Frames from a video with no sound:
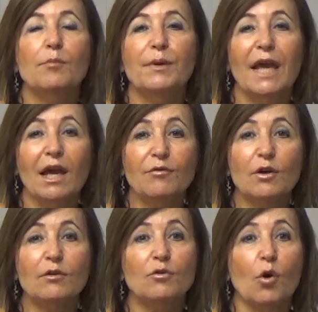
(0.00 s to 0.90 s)

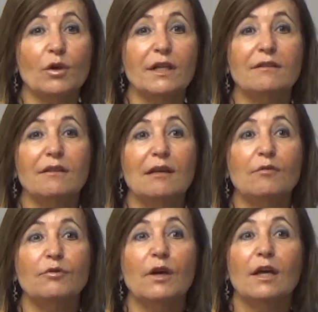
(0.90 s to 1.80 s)
behavioral
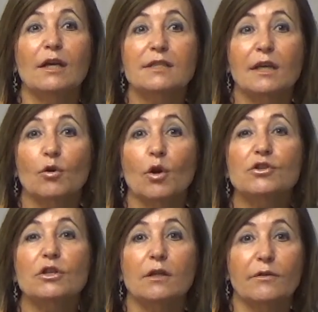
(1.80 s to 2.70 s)
cognitive
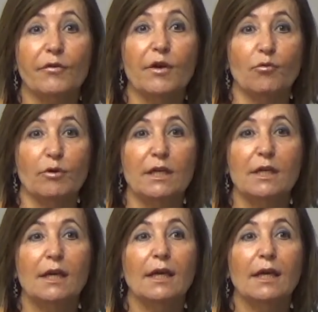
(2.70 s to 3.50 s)
psychological theory,